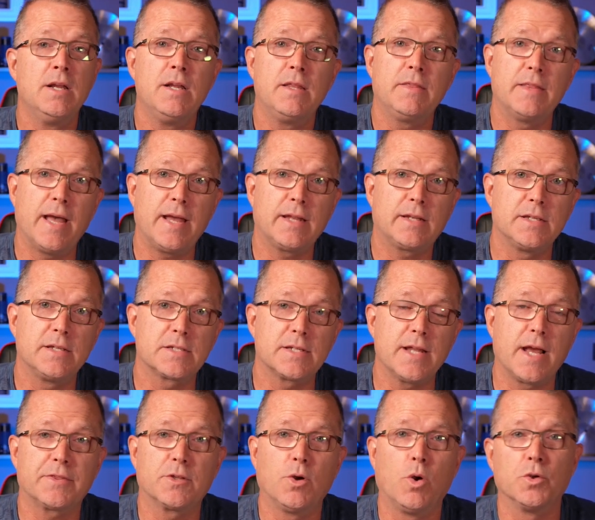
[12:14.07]
that is
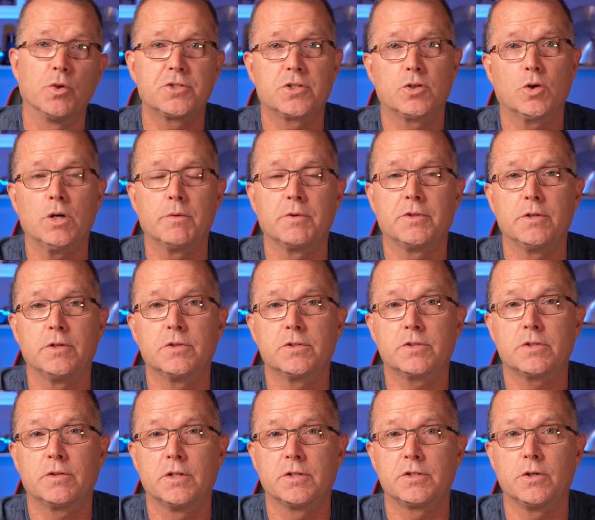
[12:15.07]
not the whole story with
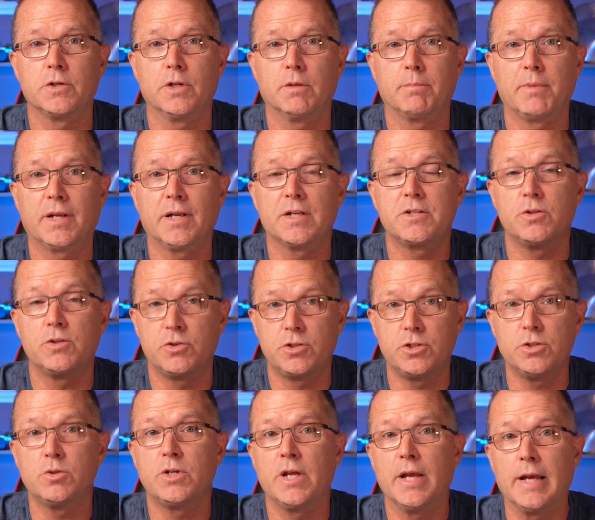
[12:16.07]
this unit, because you
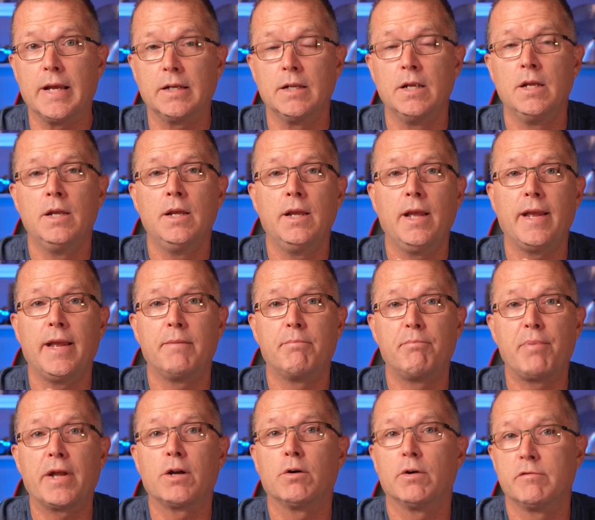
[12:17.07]
do get a
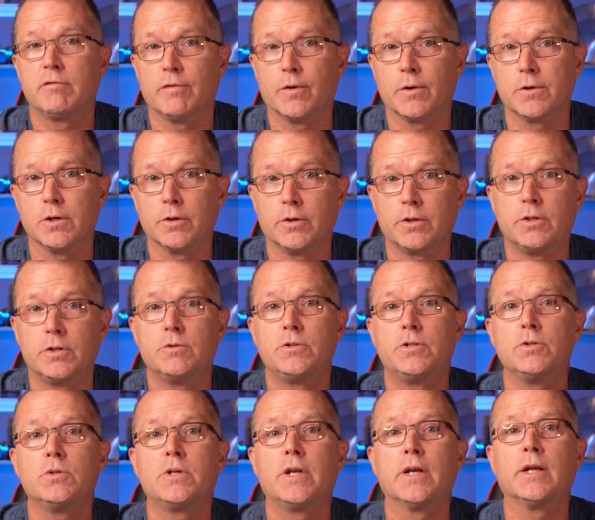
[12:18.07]
better inverter, you
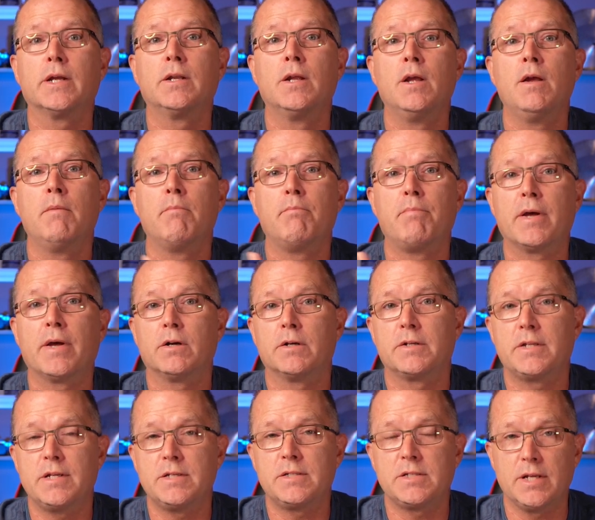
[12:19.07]
do get better
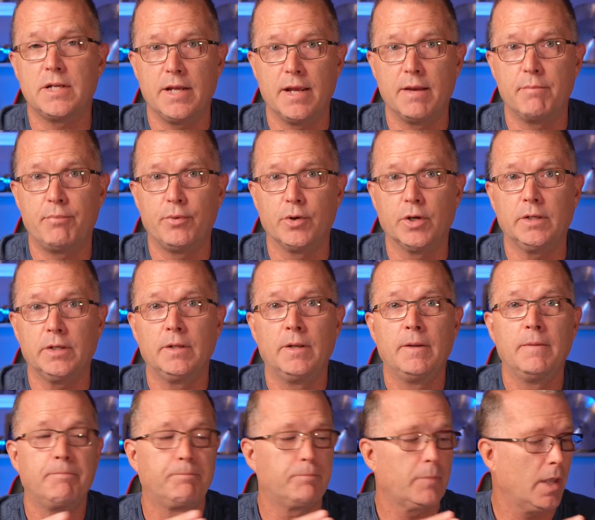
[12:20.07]
DC input
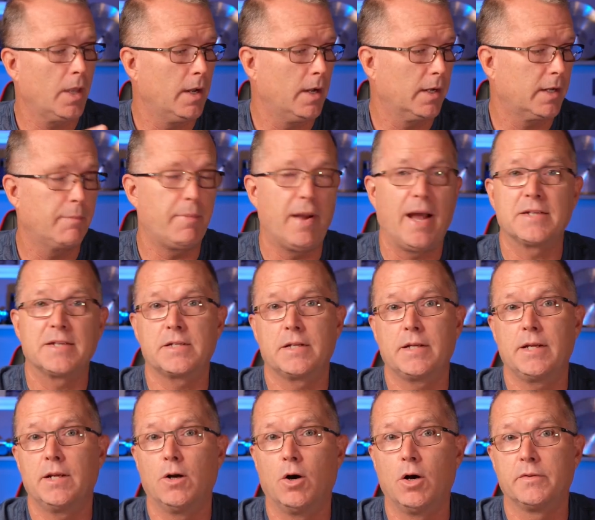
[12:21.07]

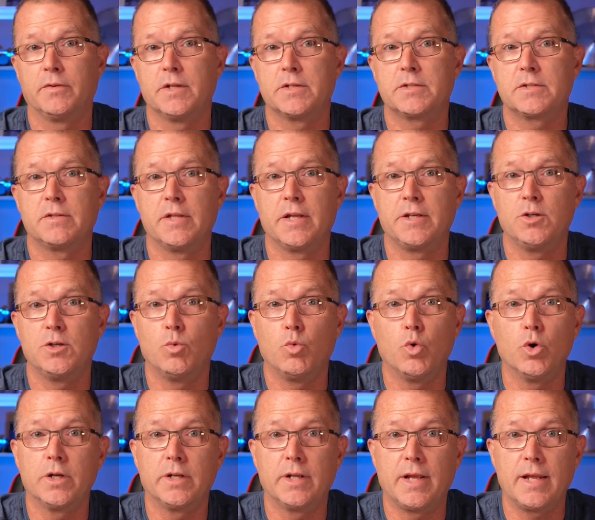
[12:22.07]
capacity on this than you
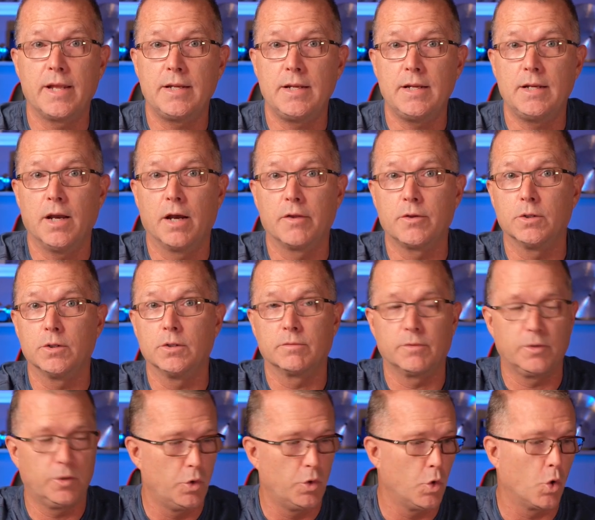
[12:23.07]
would any other
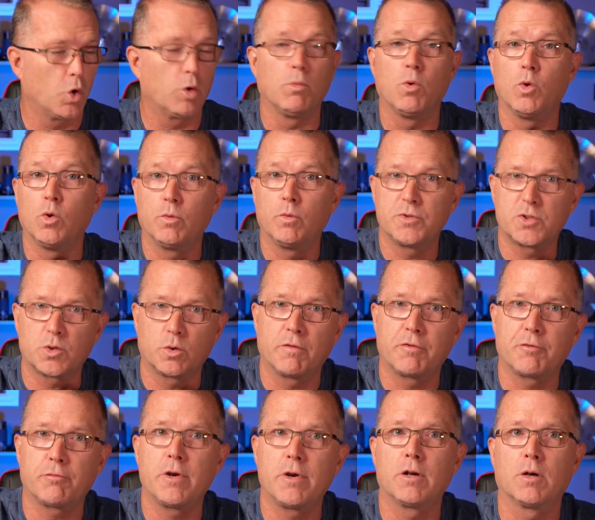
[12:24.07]
normal sort of
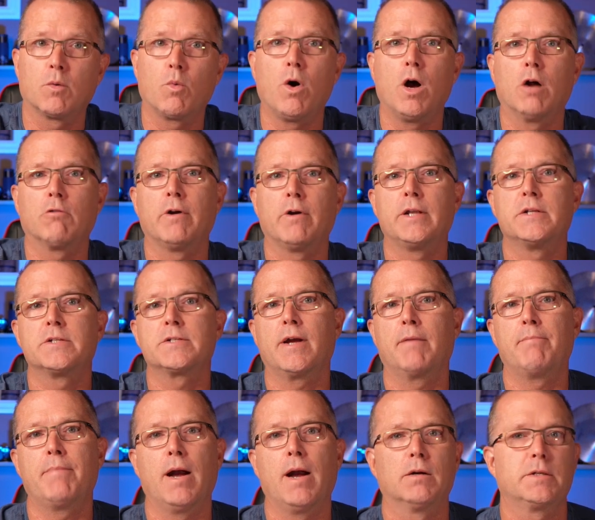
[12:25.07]
300 watt range
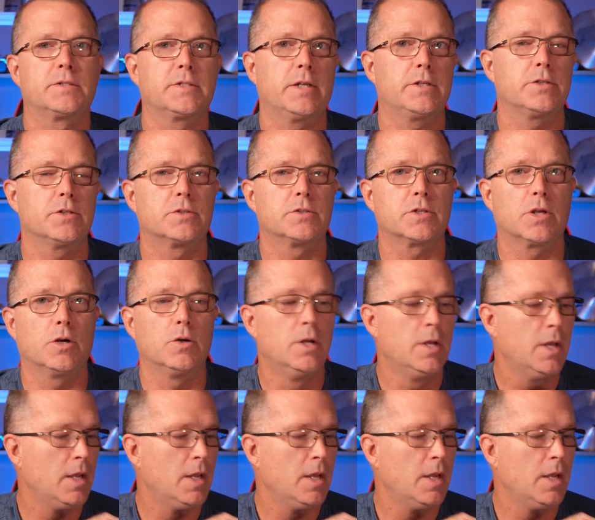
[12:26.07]
type power station. So